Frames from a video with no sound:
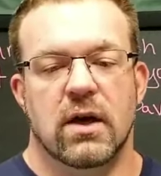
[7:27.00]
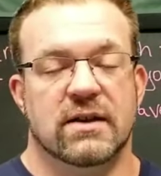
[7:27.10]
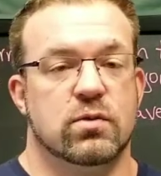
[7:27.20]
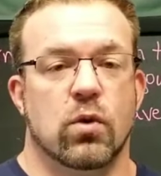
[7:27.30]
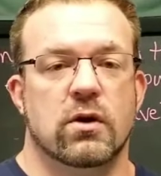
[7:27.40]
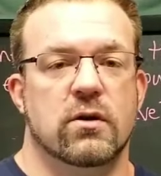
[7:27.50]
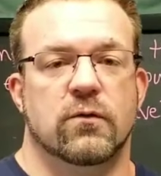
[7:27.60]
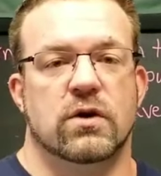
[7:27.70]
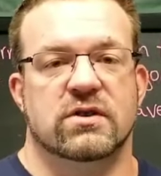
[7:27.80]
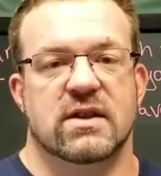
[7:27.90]
it's one of the
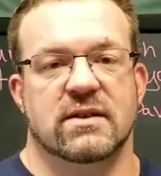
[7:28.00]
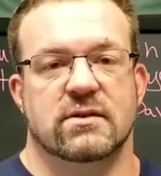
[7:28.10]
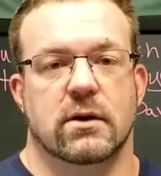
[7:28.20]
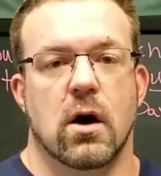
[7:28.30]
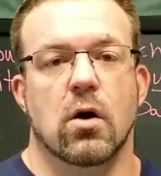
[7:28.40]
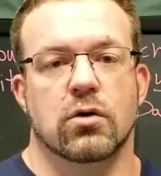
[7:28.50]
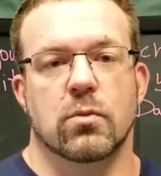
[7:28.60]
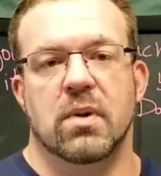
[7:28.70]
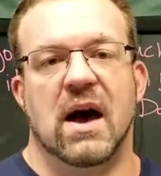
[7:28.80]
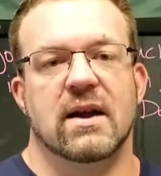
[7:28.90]
first things to go. Your
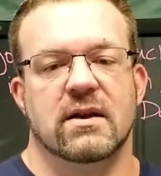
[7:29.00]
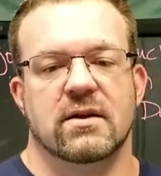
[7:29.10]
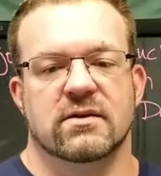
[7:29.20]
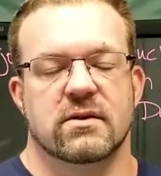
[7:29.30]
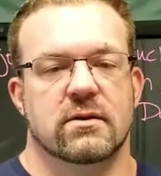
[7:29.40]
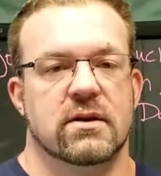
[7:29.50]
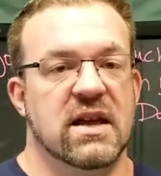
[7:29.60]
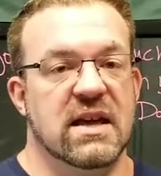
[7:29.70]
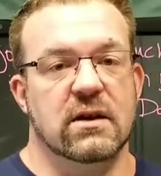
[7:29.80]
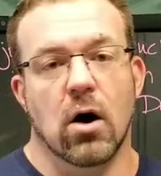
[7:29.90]
body doesn't
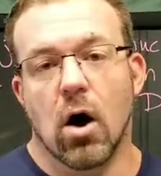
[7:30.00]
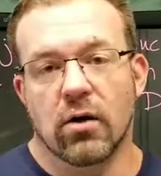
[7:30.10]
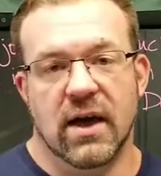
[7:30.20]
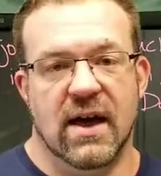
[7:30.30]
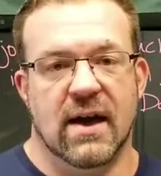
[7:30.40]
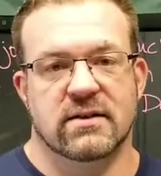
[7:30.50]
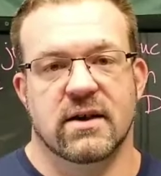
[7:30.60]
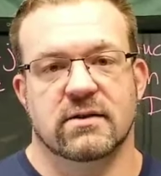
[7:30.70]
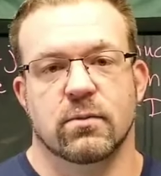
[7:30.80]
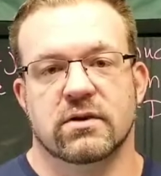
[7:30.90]
need all that
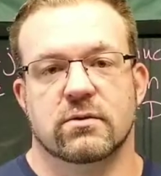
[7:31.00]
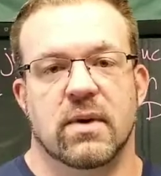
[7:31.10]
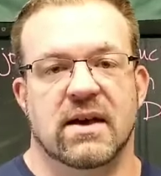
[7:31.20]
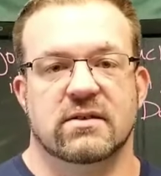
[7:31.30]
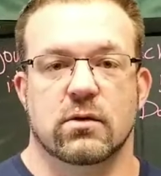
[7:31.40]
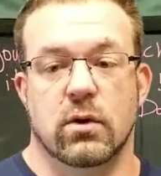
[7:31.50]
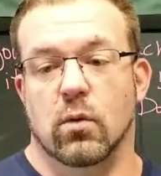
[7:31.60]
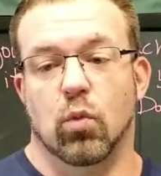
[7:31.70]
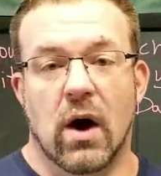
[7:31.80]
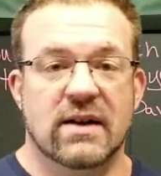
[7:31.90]
excess muscle mass, so it
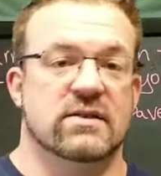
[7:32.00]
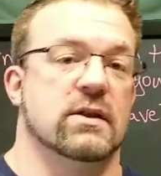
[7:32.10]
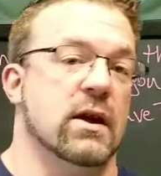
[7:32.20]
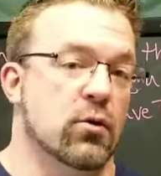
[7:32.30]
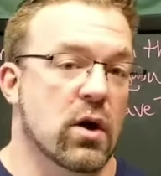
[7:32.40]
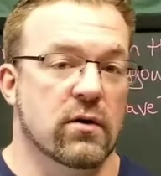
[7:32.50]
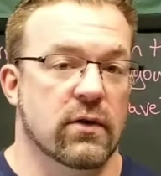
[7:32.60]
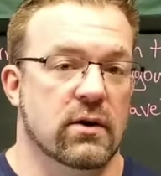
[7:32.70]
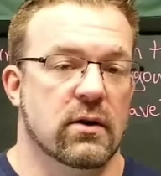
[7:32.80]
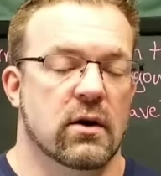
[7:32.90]
wants to get rid of
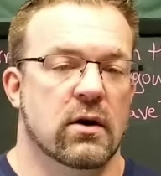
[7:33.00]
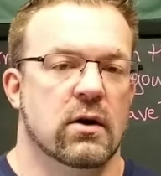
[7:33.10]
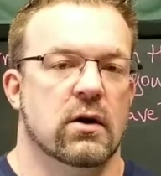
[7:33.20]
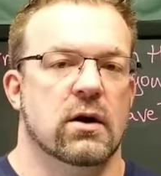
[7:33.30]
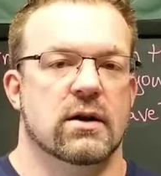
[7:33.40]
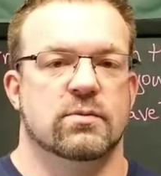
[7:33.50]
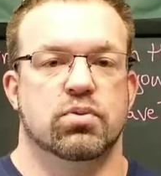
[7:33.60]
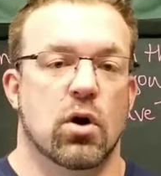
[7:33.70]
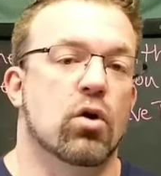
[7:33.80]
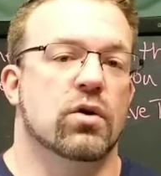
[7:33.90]
it. It's
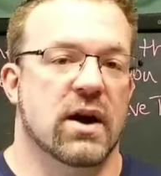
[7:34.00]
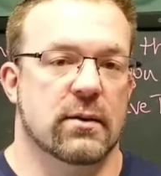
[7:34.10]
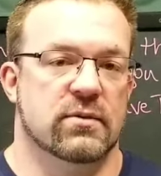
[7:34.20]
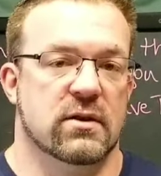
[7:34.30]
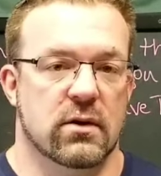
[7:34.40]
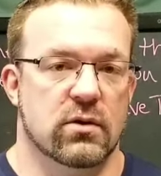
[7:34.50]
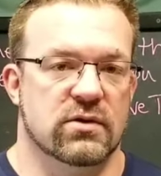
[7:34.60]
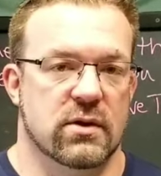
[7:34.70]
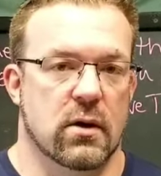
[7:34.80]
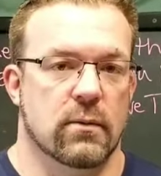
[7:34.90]
programmed to do
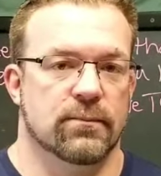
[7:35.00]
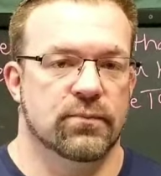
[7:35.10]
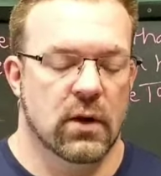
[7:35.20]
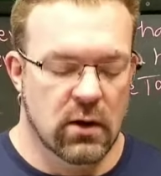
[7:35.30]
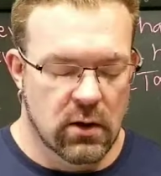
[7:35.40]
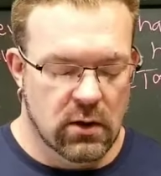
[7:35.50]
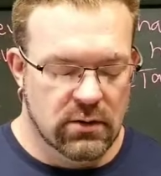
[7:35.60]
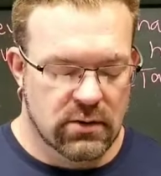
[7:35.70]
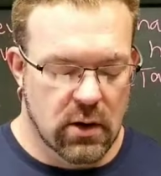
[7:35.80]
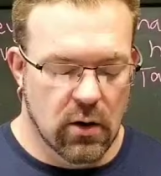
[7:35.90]
so.
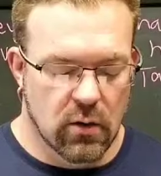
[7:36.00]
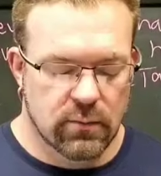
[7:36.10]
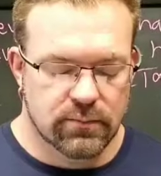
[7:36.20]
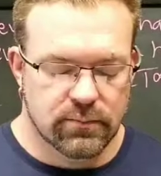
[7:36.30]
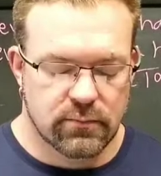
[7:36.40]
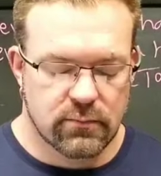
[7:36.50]
So